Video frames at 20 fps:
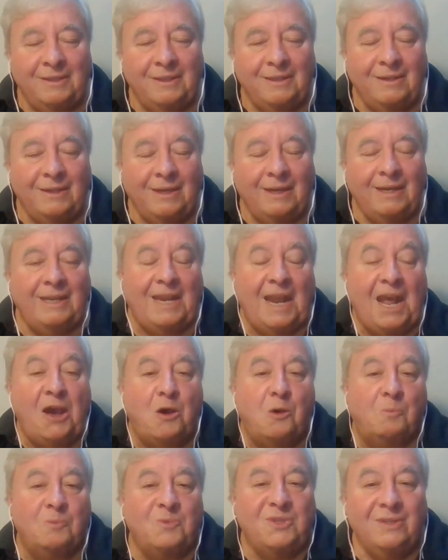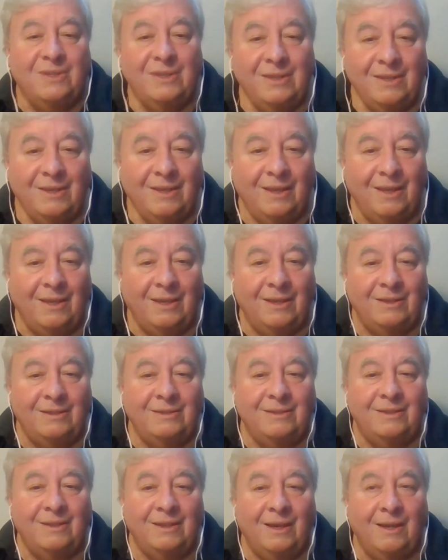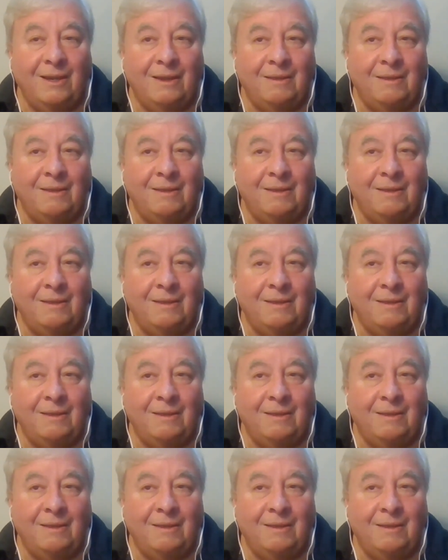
that it helps. And